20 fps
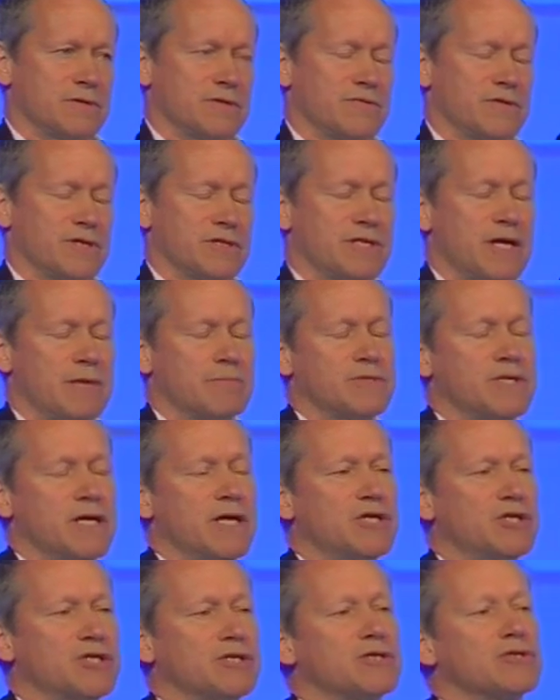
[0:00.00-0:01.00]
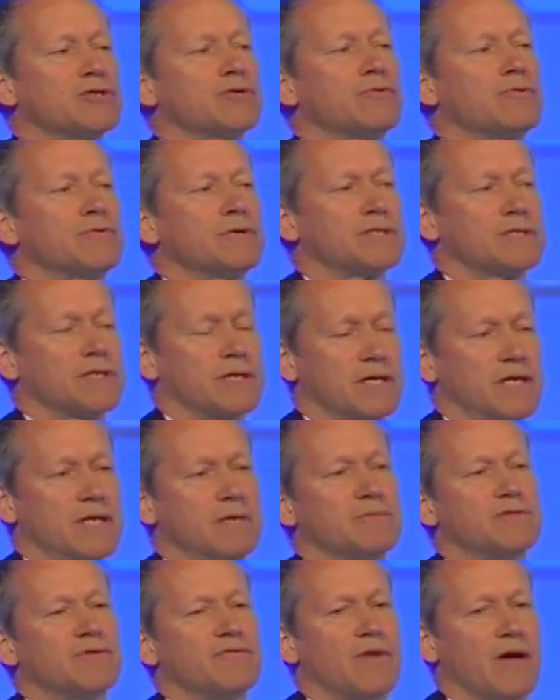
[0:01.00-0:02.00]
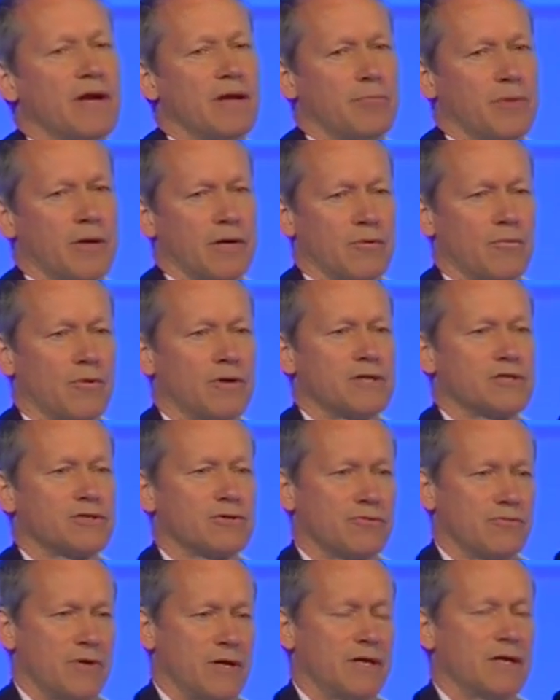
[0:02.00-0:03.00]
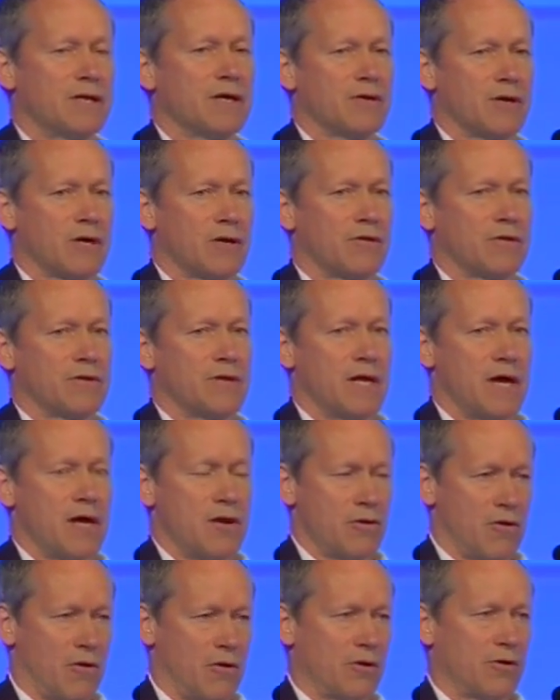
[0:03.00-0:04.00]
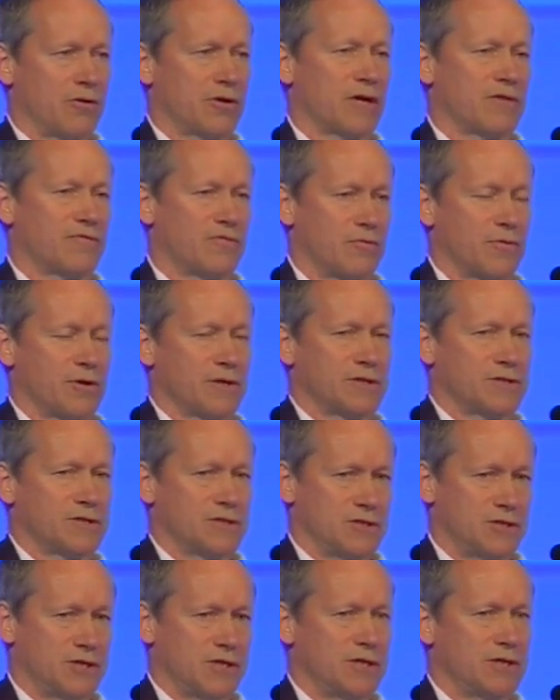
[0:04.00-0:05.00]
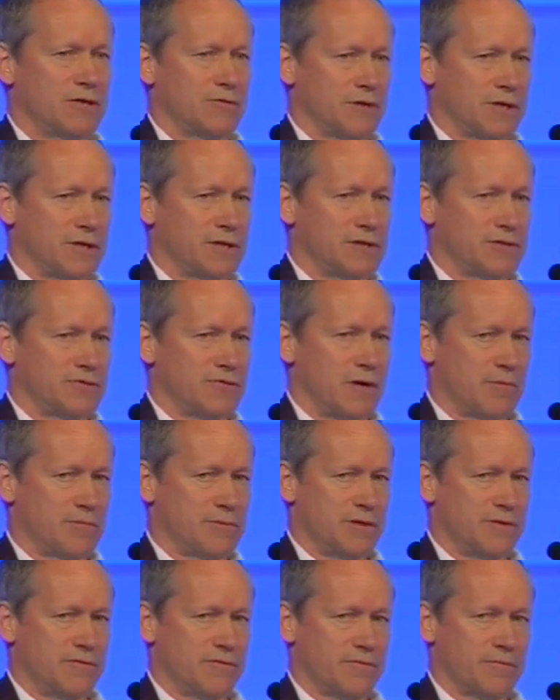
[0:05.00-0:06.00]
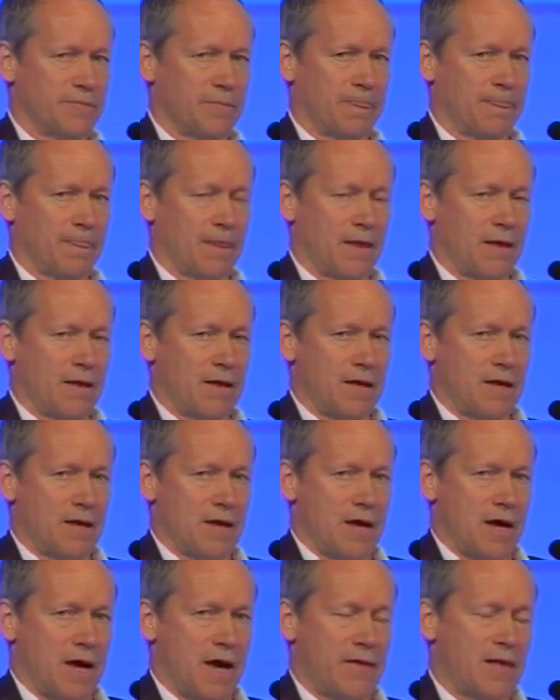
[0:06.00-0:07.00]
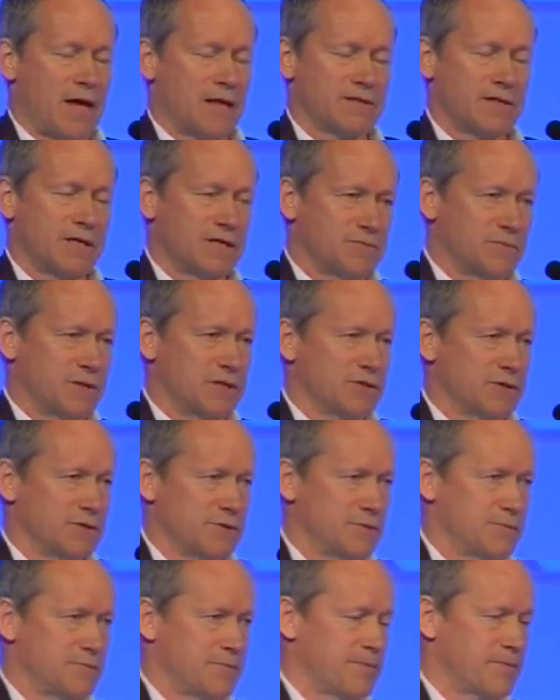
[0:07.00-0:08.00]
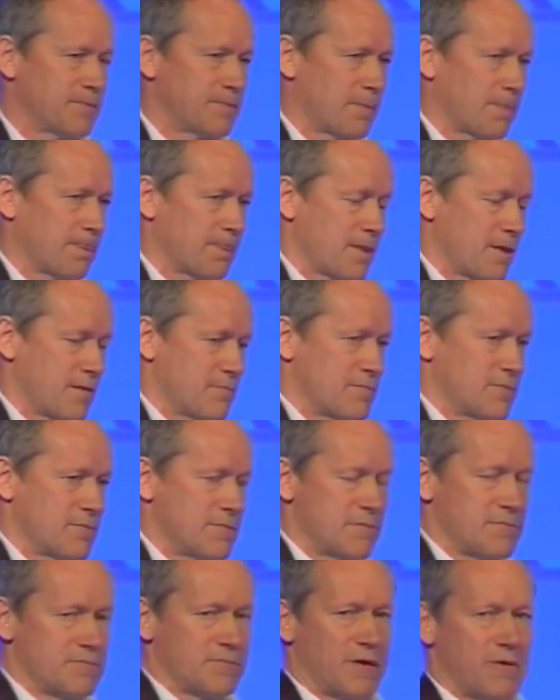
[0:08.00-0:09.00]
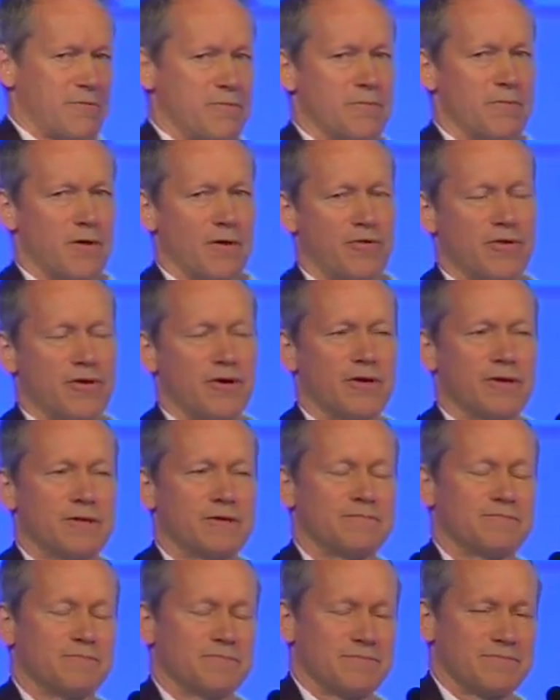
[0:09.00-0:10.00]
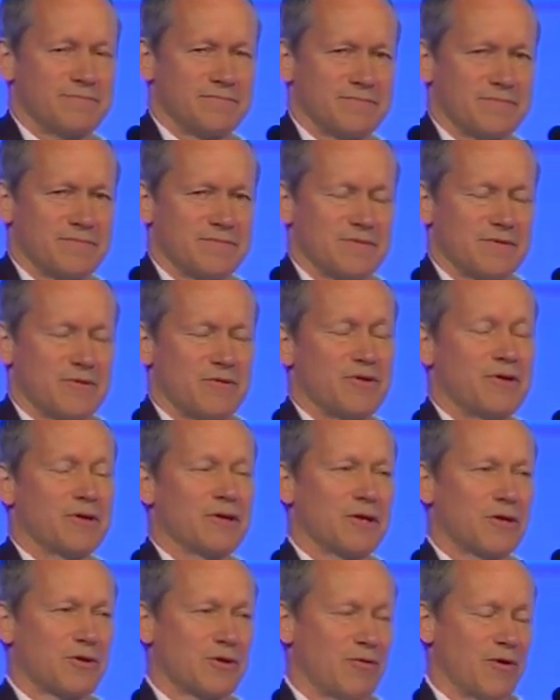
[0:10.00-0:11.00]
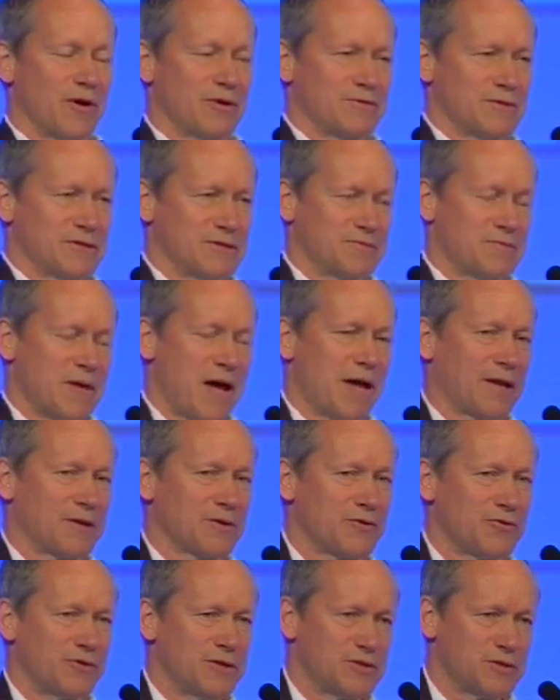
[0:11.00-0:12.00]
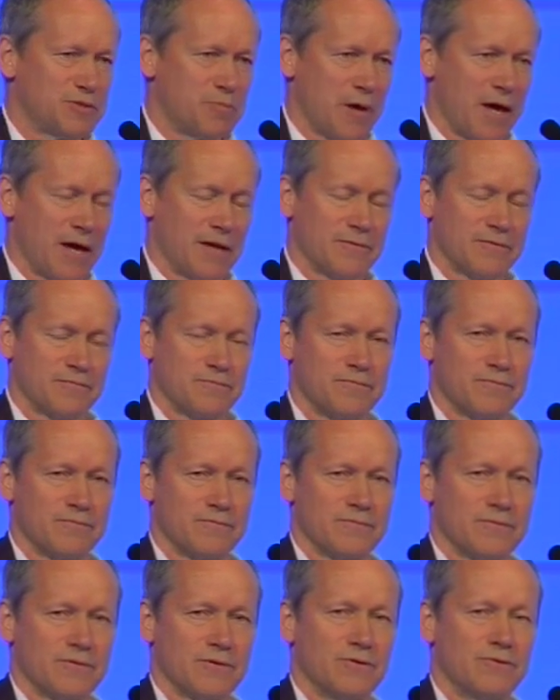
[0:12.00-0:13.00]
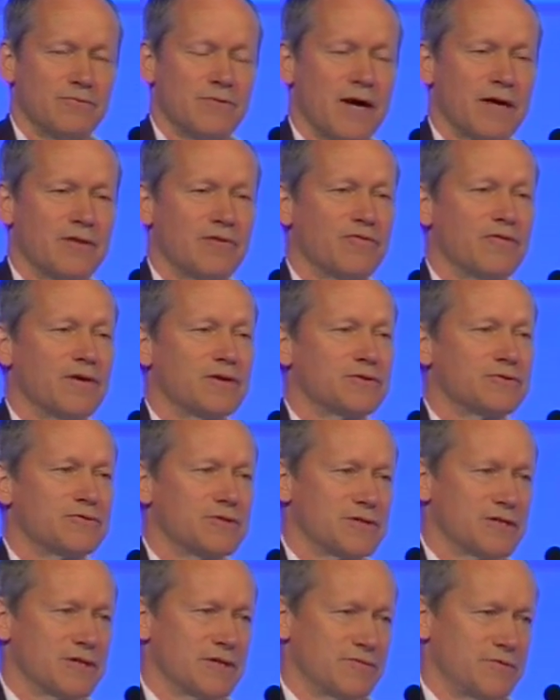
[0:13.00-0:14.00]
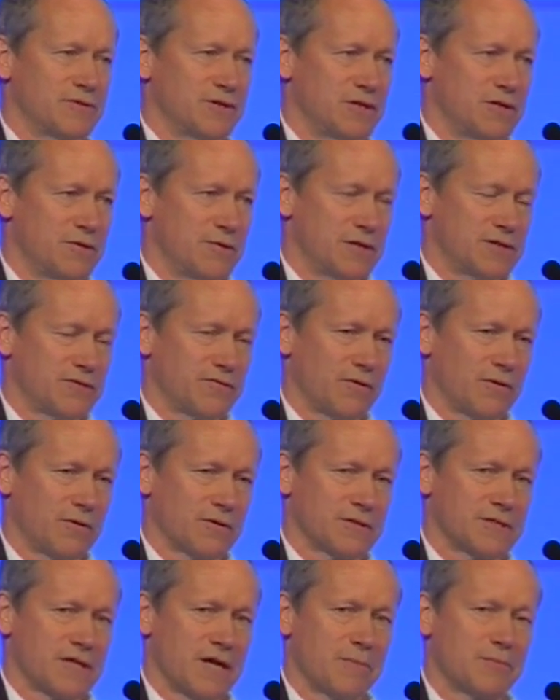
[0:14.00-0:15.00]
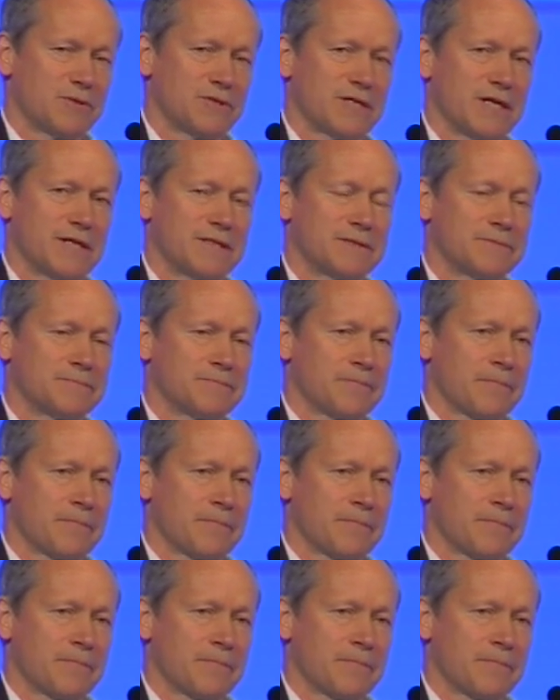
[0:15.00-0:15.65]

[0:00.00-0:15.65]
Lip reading: the temptation is always to keep developing what is already going on there, not looking for what is genuinely disruptive. And that takes me to a third little quote. This is Alan Greenspan, who ran the Federal Reserve in the US for a long time, who said,